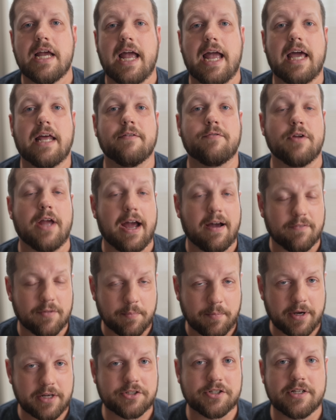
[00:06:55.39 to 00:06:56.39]
and if you have the
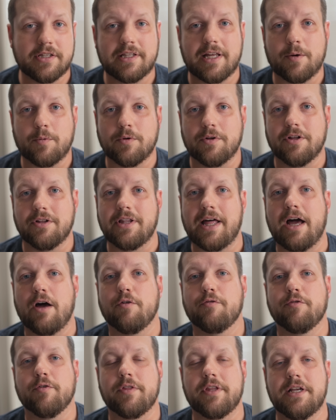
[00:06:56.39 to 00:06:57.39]
budget that will allow
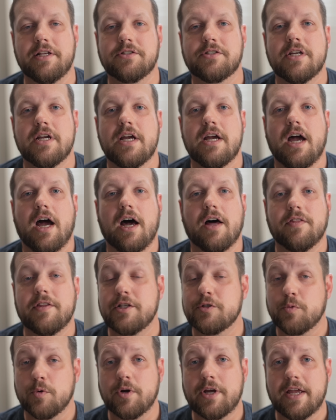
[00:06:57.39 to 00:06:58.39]
for these, uh,
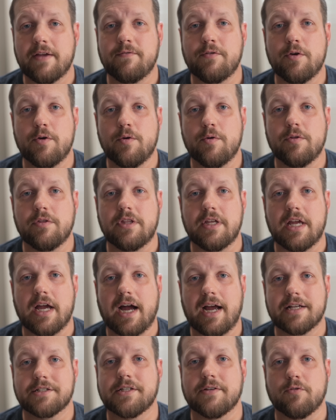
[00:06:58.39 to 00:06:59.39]
these will give you the
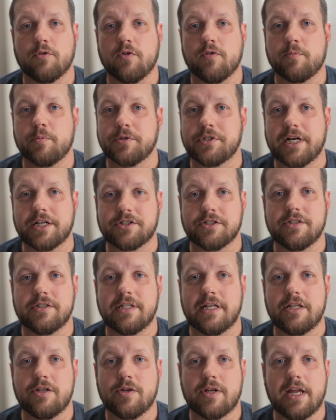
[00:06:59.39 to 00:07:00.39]
highest level of protection
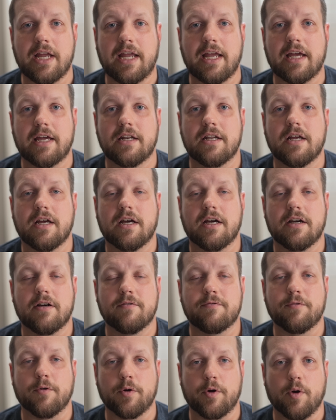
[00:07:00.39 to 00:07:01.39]
that you can get uh,
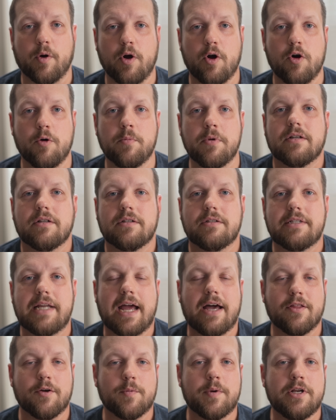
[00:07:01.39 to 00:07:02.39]
for your home
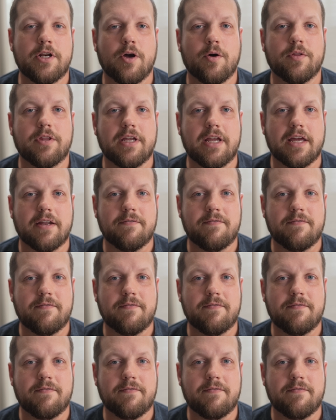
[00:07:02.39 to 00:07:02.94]
now that we know the